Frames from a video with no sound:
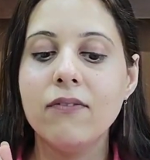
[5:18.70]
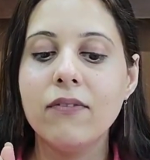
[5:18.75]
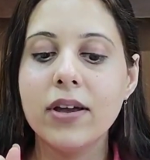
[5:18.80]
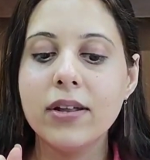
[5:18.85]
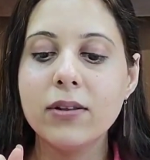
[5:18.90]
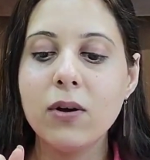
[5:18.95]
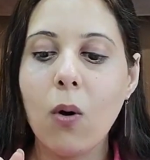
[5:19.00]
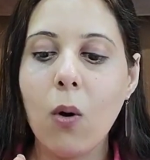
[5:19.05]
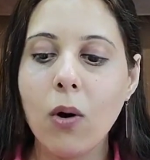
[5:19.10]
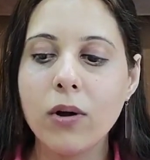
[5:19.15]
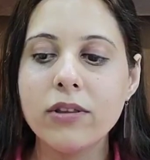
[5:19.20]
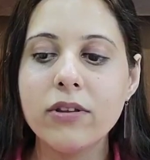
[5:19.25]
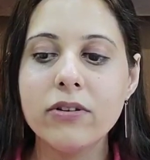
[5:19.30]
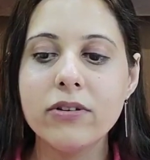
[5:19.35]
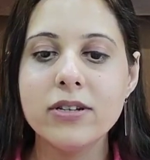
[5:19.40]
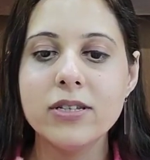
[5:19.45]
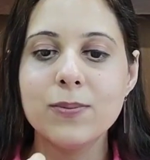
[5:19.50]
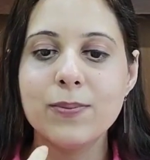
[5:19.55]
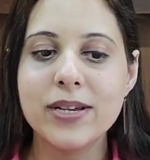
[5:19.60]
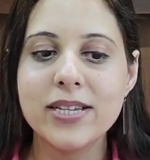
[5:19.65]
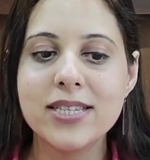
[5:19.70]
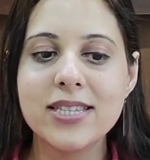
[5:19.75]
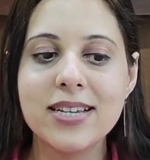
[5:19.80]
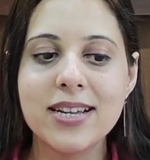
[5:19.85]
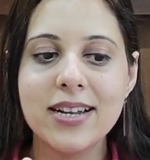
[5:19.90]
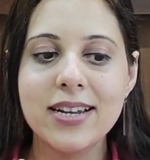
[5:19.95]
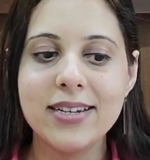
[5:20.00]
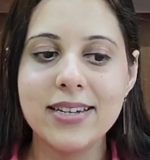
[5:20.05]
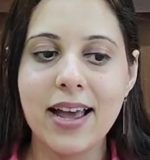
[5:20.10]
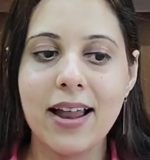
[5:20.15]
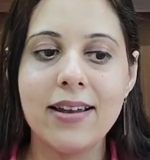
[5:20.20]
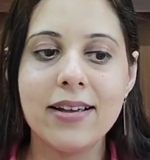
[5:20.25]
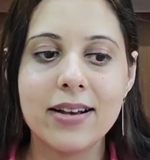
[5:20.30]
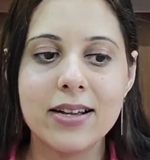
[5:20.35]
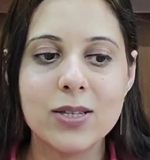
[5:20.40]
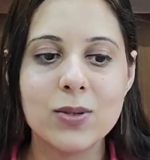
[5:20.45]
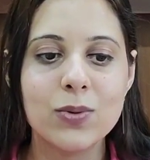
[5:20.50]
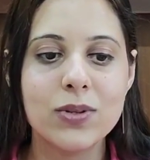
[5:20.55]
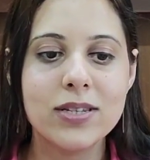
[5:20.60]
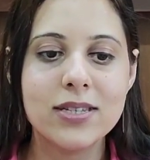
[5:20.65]
where the author is basically telling
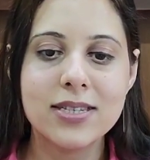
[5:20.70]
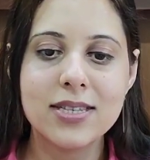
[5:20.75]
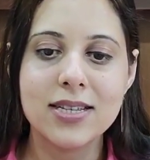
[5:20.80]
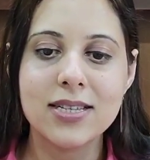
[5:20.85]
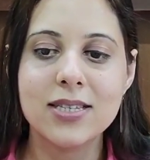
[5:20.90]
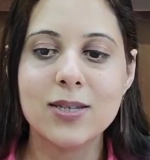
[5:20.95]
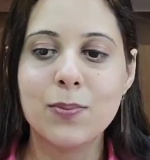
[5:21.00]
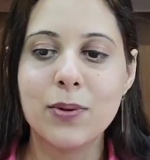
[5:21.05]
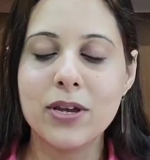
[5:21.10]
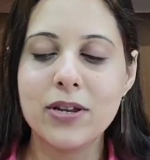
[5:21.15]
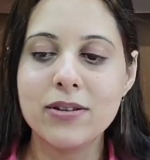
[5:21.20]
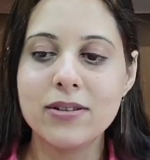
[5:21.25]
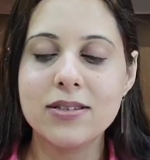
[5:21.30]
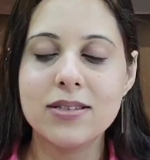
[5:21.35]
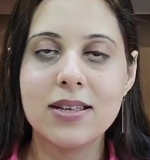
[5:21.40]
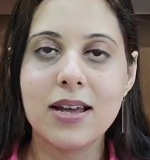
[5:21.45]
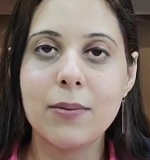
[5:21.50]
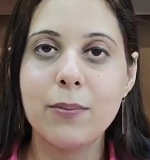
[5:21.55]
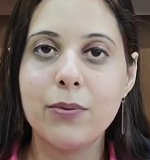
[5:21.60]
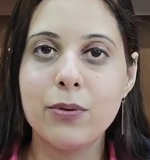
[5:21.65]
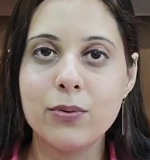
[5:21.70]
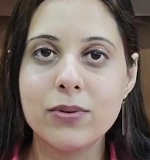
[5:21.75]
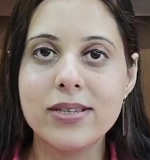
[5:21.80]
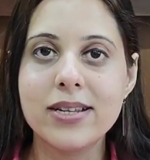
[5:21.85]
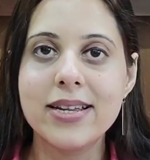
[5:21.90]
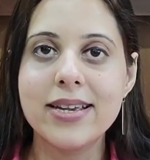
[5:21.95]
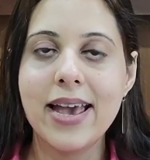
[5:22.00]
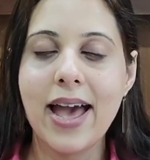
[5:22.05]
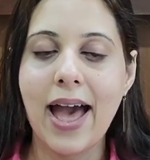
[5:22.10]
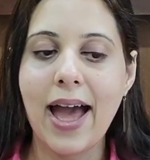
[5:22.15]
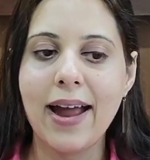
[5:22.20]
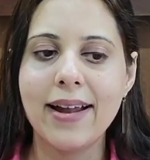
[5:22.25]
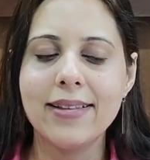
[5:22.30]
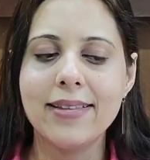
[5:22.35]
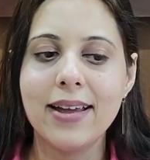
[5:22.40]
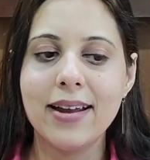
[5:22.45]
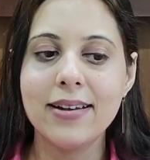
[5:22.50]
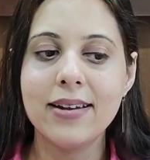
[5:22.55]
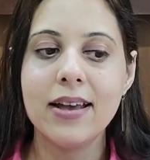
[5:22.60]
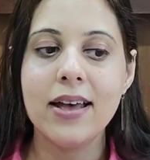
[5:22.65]
us with this experience that Bruce Lee
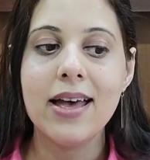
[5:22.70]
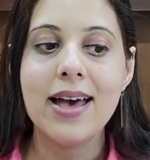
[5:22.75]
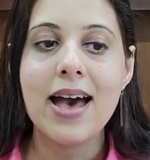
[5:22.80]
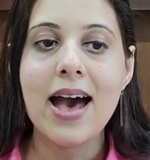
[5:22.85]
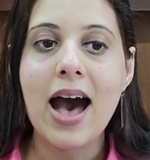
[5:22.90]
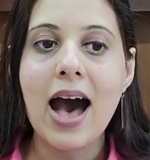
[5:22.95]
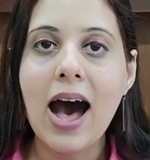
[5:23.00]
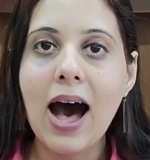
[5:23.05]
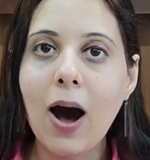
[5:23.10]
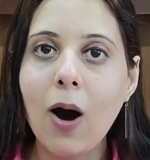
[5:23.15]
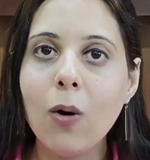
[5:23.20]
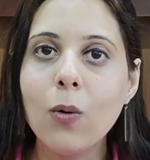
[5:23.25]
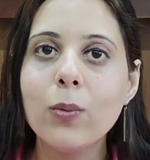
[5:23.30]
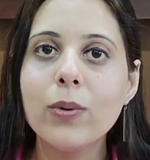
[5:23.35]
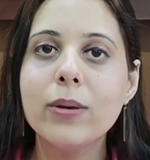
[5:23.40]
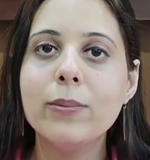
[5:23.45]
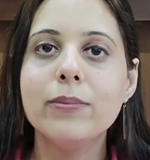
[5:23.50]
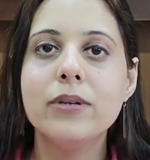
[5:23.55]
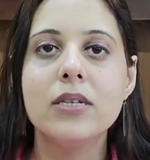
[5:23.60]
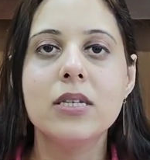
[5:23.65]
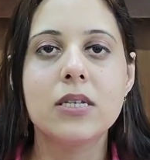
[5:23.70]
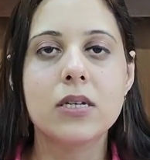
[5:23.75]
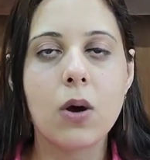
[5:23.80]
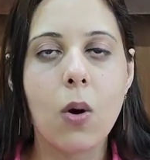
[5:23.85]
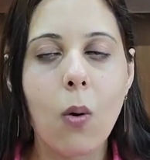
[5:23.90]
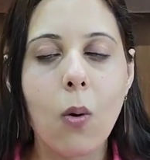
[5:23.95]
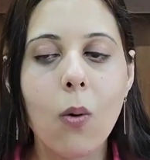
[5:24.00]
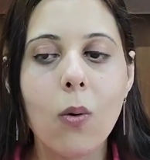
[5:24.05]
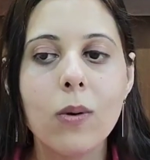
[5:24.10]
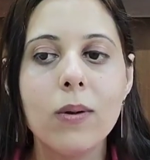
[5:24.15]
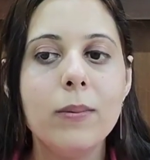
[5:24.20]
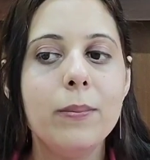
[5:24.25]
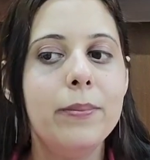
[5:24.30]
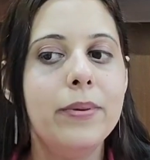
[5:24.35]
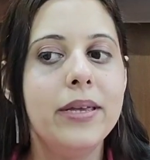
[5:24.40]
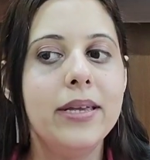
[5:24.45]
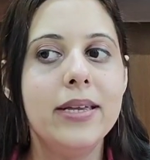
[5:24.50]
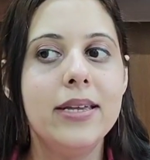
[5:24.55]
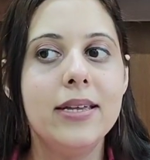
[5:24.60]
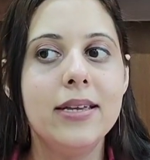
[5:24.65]
had, that how we must all
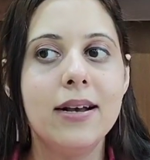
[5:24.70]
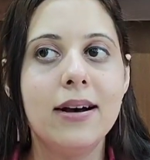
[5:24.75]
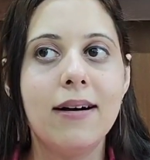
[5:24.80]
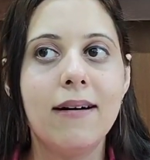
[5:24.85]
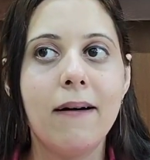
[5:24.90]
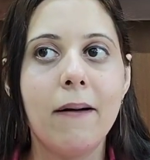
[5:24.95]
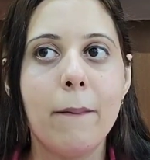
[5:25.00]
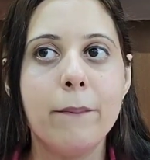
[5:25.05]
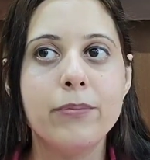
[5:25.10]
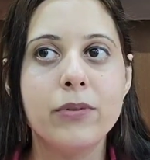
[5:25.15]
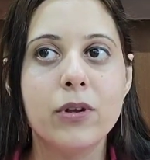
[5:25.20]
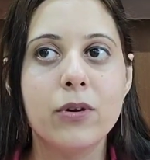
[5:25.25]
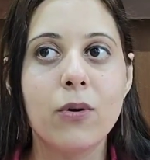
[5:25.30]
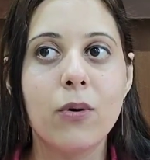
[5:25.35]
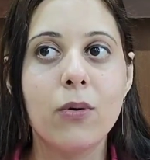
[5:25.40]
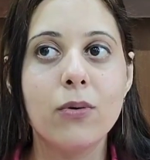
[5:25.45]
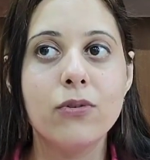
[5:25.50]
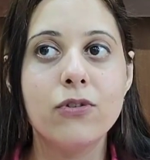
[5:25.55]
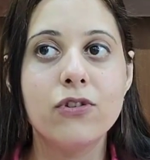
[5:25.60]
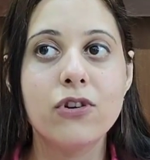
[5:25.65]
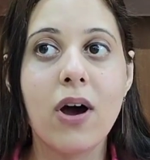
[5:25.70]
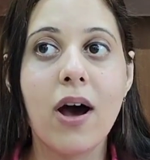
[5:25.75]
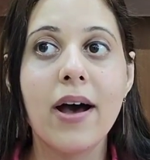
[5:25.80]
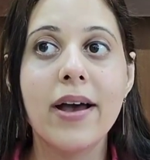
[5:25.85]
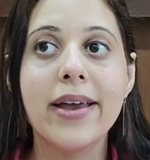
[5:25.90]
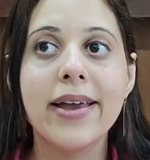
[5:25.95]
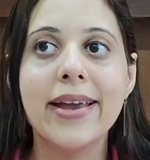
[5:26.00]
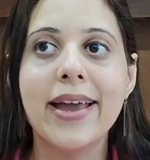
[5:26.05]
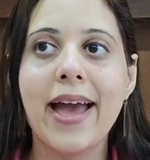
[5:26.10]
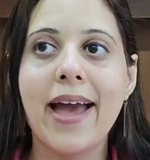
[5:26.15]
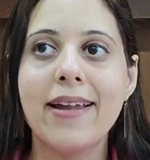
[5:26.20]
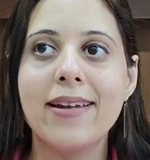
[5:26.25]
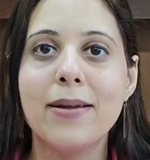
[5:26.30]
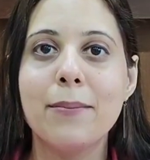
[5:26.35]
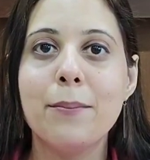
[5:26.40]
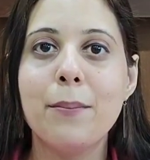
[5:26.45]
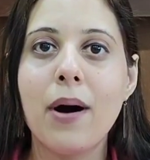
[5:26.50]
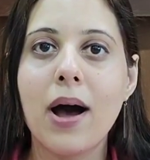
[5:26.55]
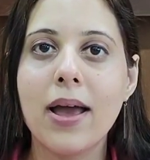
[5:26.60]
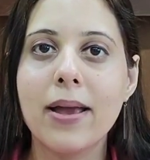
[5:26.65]
be, try and
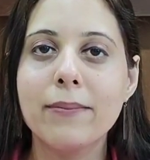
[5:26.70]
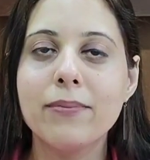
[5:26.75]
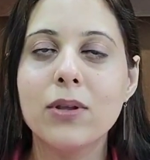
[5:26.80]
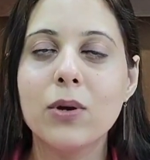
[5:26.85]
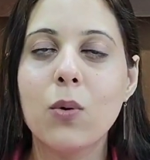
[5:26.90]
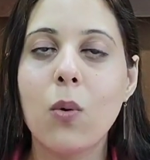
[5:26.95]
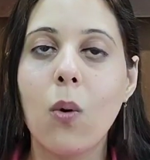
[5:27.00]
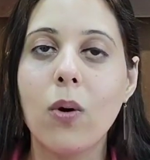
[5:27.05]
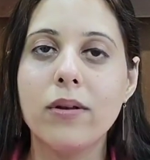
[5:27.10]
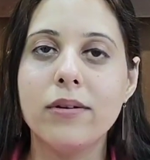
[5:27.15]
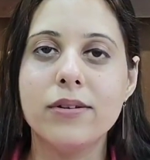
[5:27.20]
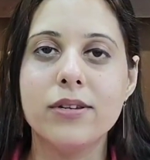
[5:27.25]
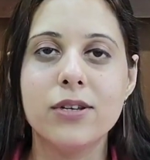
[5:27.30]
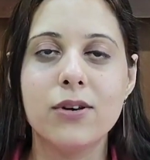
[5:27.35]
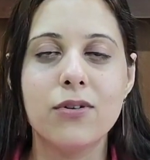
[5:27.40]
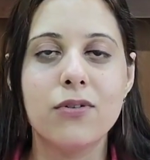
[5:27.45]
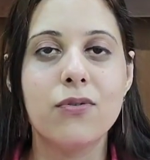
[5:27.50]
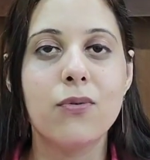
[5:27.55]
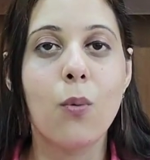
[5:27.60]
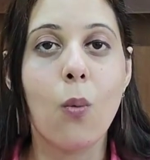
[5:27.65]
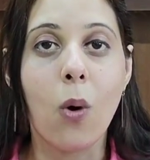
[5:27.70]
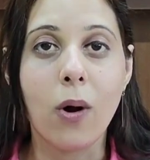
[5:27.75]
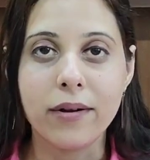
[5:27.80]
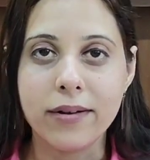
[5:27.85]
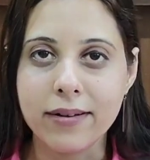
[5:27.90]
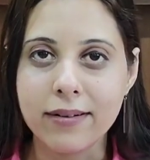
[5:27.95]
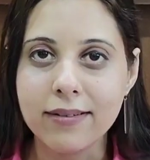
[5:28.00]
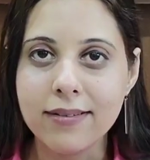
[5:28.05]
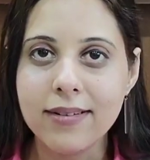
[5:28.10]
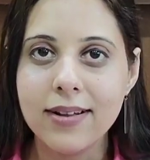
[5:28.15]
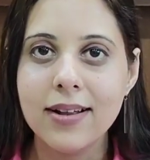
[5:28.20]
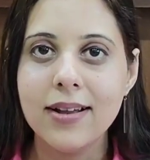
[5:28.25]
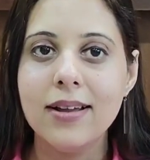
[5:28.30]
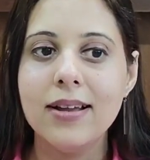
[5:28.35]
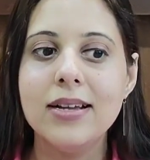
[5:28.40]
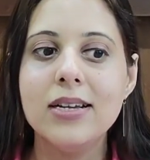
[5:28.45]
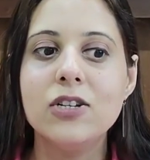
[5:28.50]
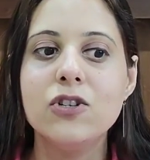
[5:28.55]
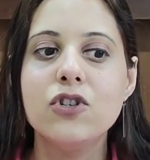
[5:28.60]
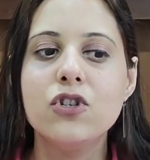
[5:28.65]
imbibe the quality of water.
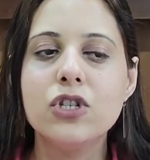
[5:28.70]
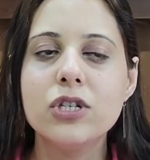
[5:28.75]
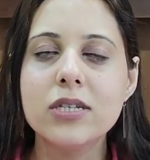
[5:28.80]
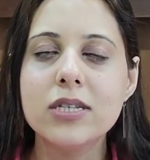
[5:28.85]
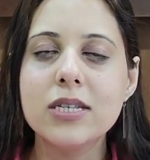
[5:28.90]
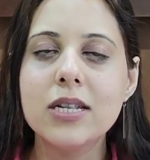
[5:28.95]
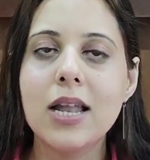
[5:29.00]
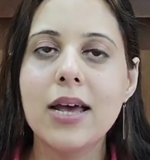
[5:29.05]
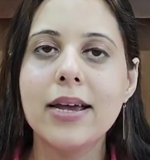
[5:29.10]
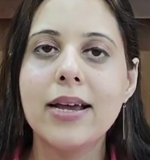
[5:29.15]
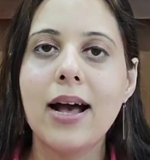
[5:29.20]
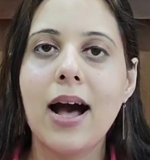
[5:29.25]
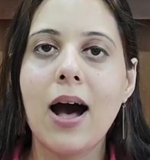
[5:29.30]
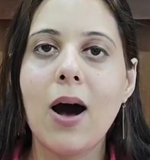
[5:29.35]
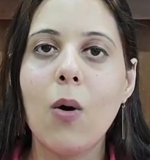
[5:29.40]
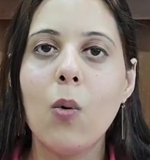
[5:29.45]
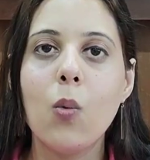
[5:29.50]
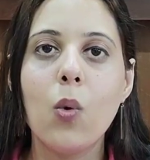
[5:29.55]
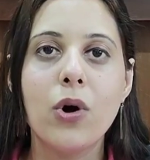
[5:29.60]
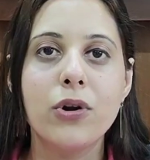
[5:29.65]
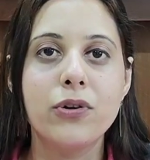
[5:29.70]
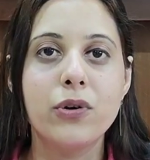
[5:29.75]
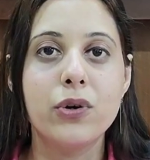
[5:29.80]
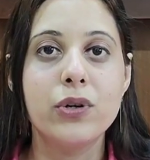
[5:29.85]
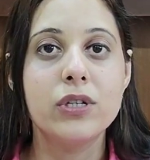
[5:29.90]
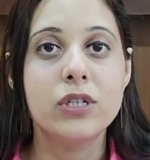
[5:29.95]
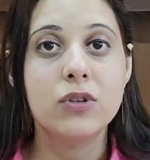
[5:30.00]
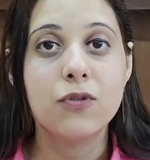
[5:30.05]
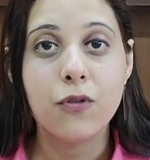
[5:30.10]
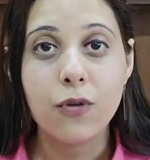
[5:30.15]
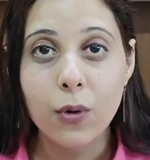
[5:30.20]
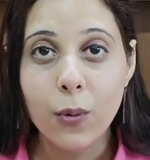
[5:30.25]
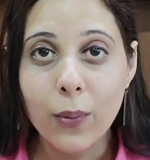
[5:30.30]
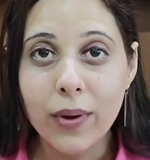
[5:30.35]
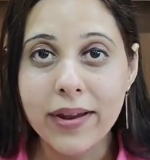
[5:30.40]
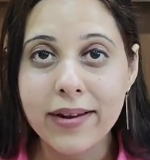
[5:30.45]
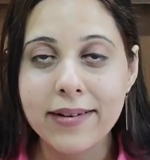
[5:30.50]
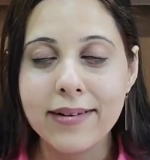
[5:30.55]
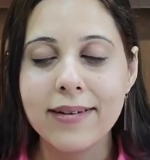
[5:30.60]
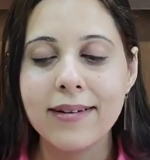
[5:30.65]
Just like how water is
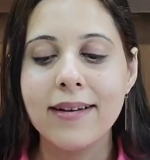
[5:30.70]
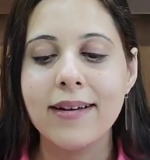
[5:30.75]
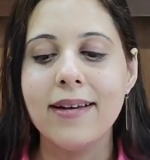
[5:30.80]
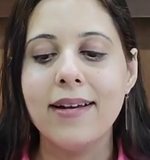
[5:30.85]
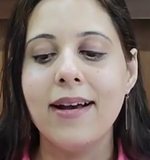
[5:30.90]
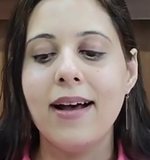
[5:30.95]
fluid,